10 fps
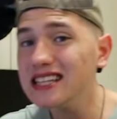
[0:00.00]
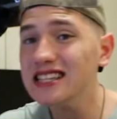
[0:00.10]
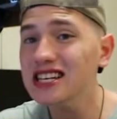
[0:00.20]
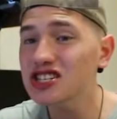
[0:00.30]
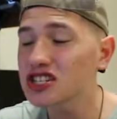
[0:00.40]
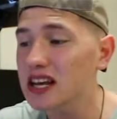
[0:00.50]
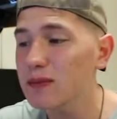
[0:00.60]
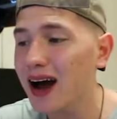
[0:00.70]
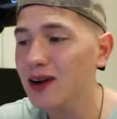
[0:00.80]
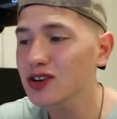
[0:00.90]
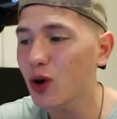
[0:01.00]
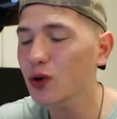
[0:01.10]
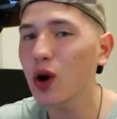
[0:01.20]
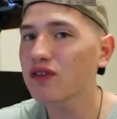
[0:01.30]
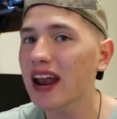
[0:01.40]
it's this cheap. I
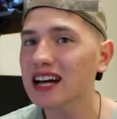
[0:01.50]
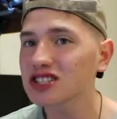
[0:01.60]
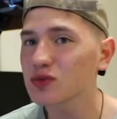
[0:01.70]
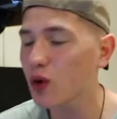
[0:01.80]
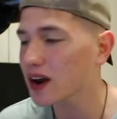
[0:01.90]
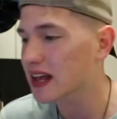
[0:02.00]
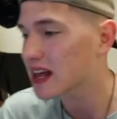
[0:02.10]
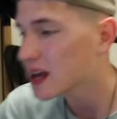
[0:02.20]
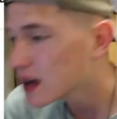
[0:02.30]
don't know if I'd actually want it.